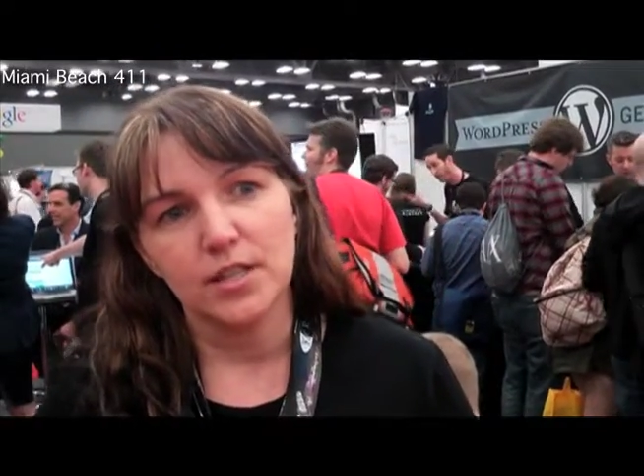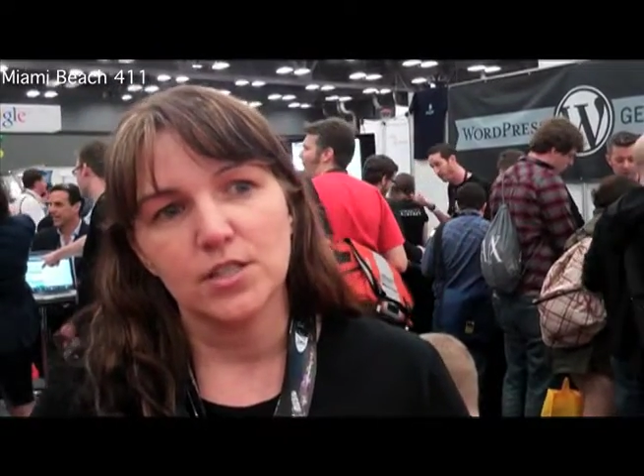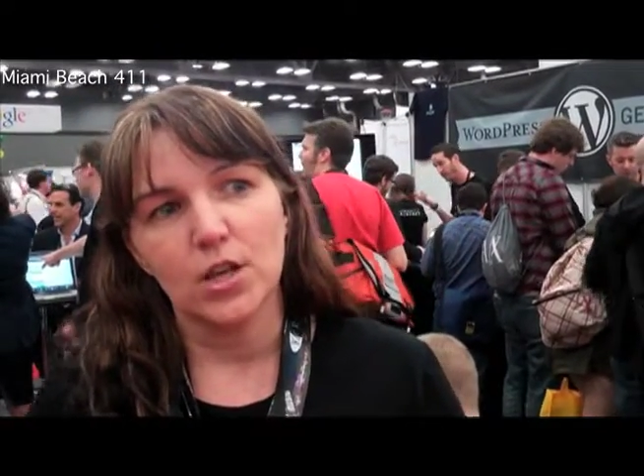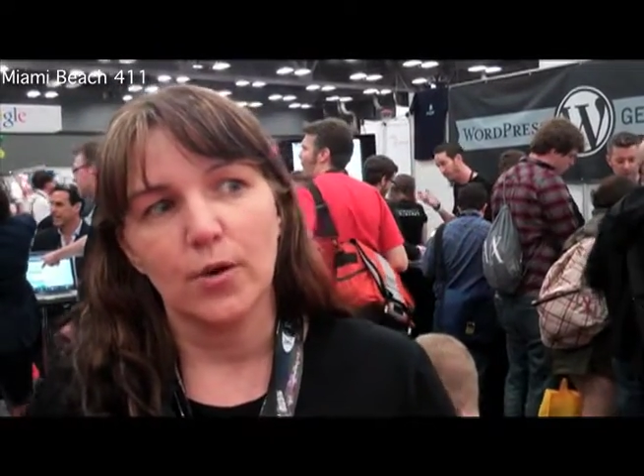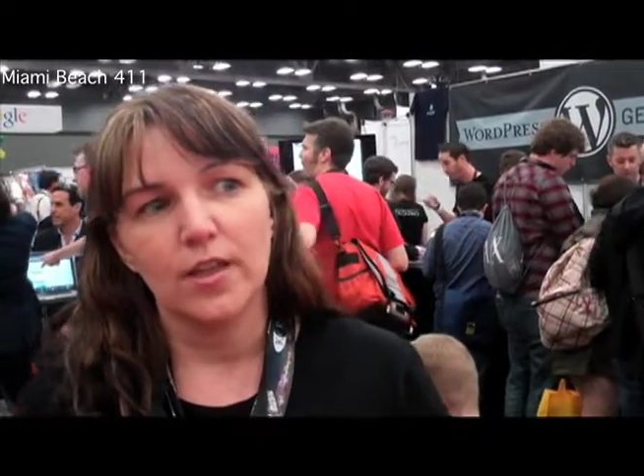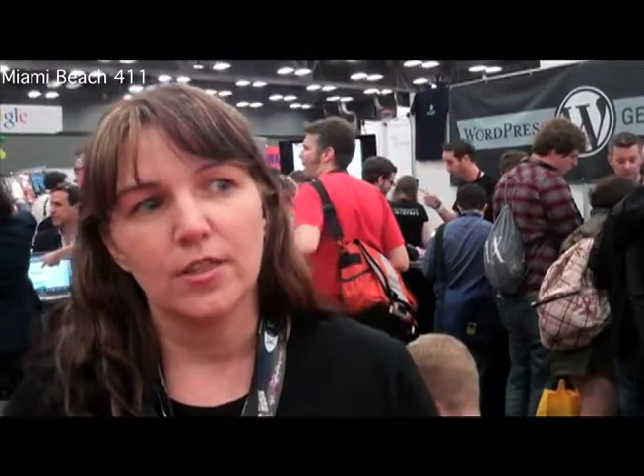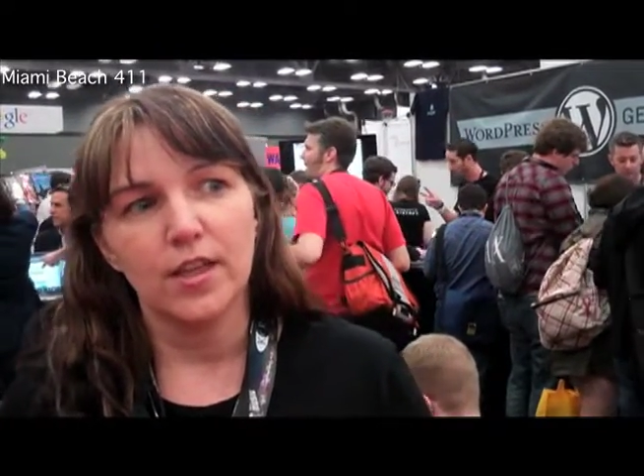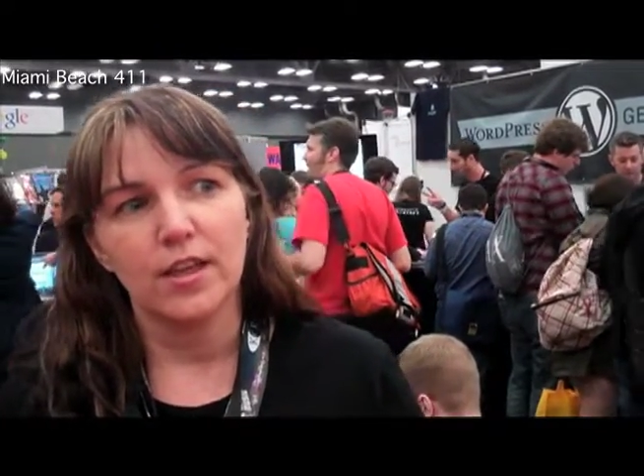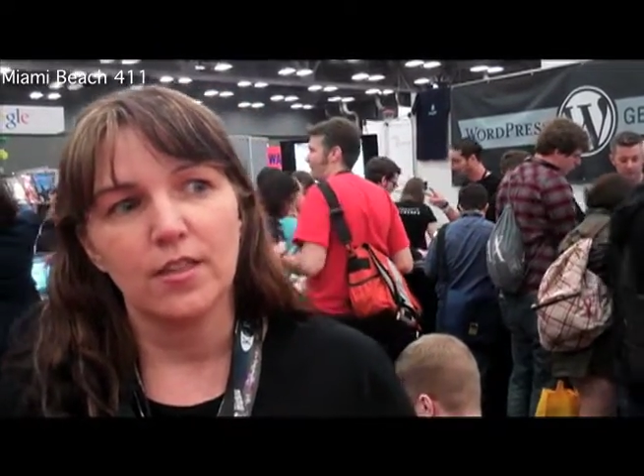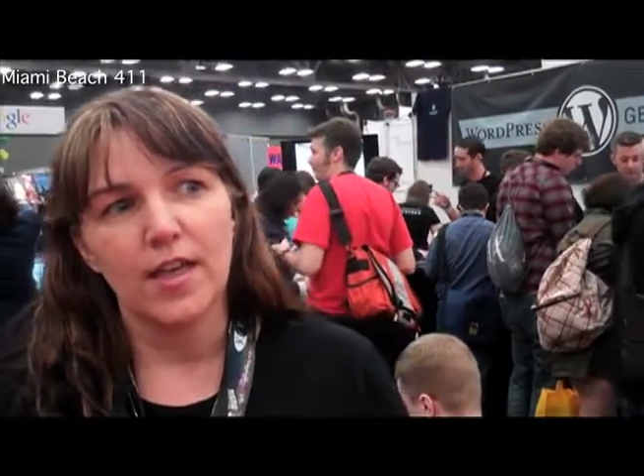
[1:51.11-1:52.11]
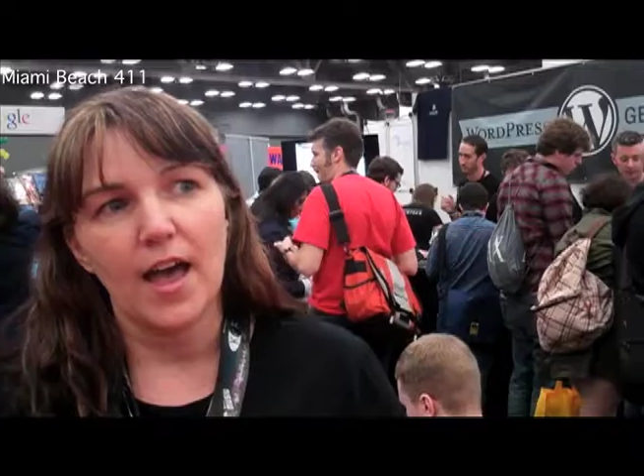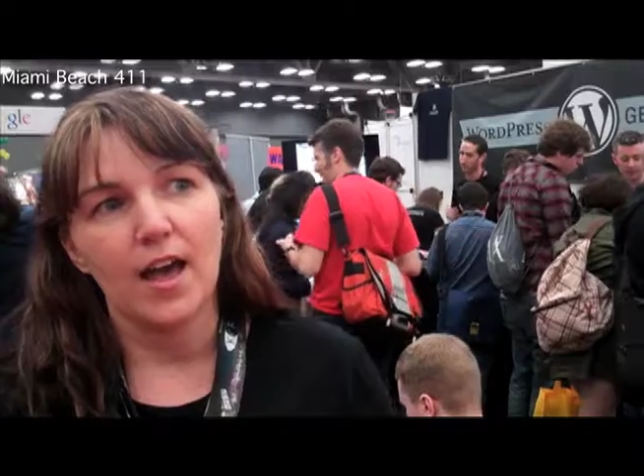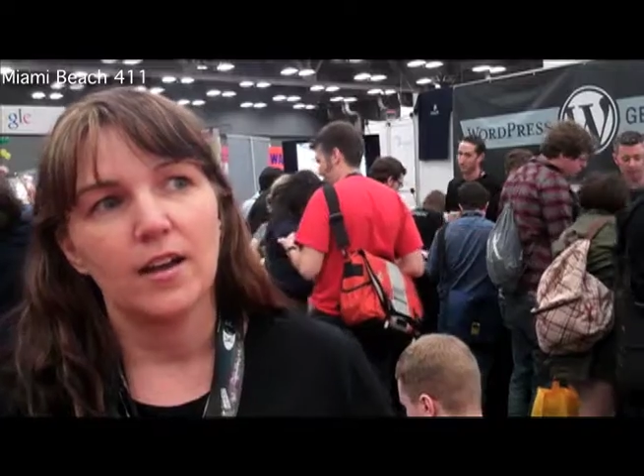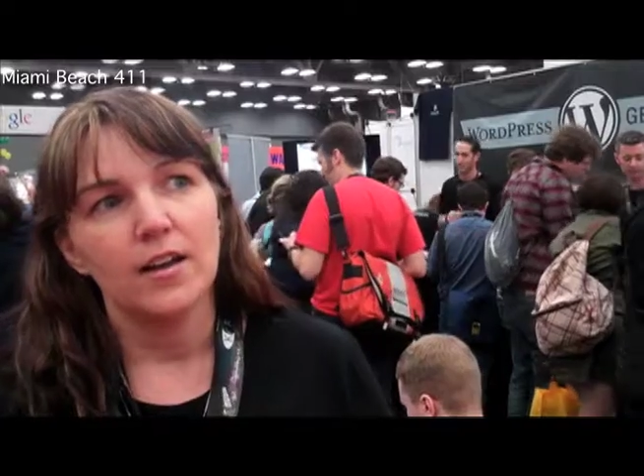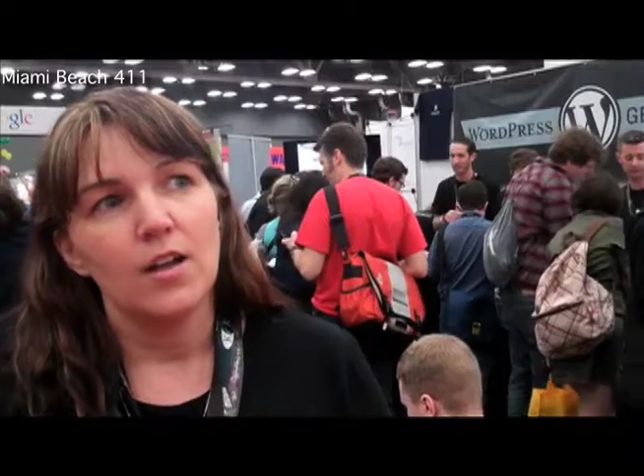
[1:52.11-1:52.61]
And so I think
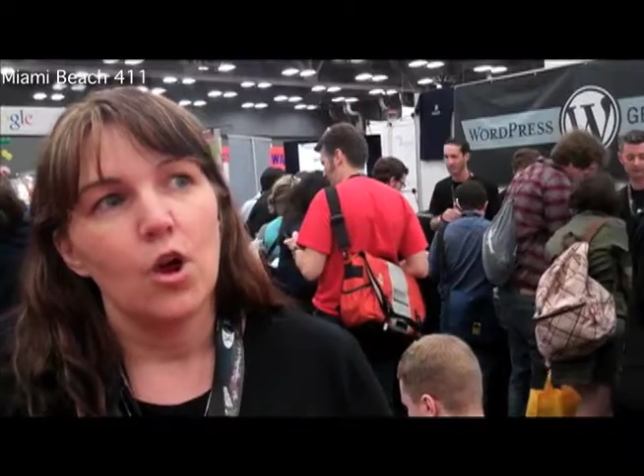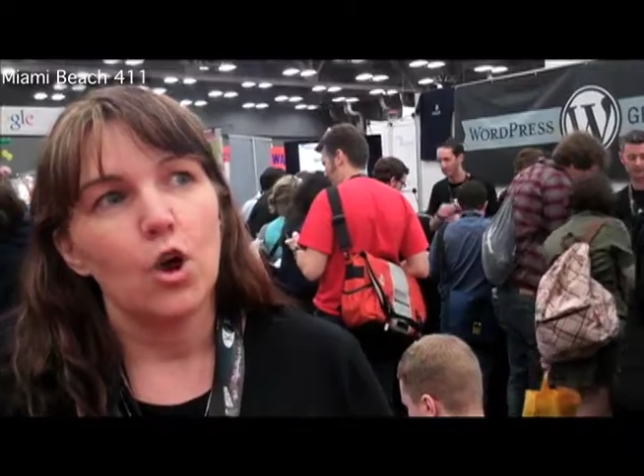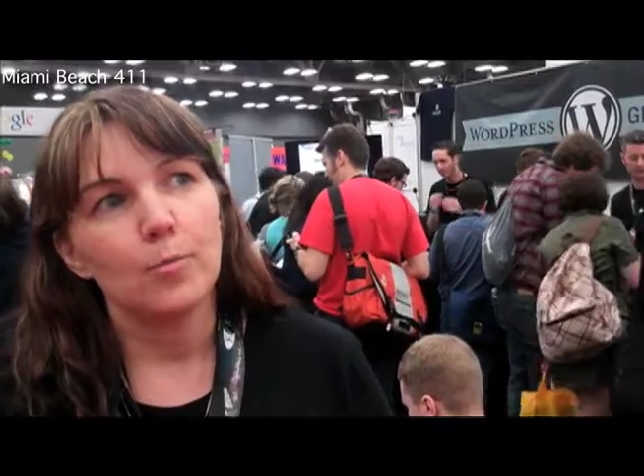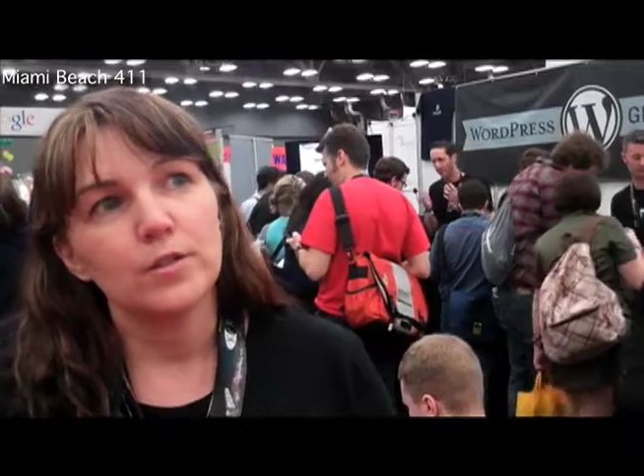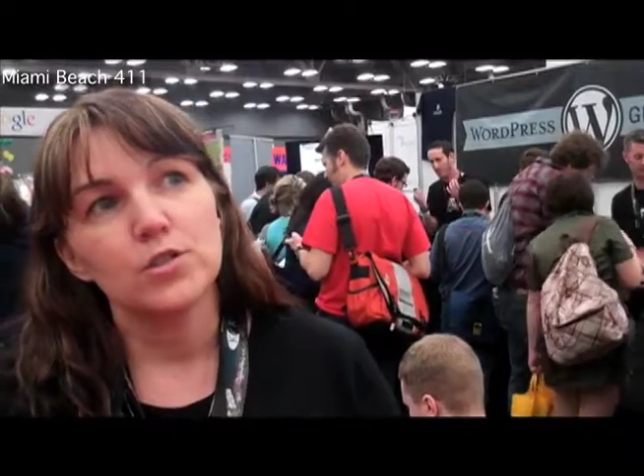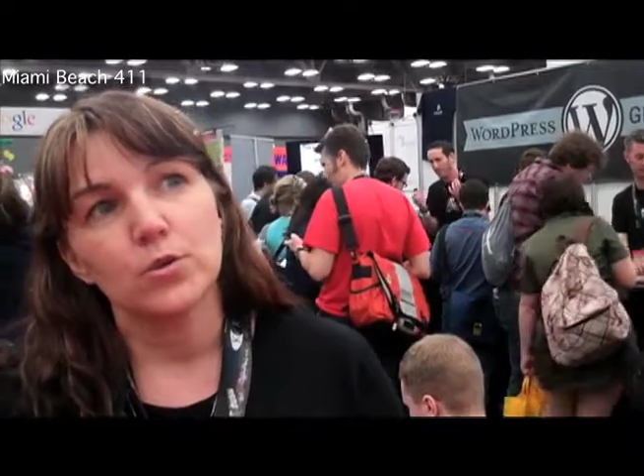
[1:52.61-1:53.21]
that open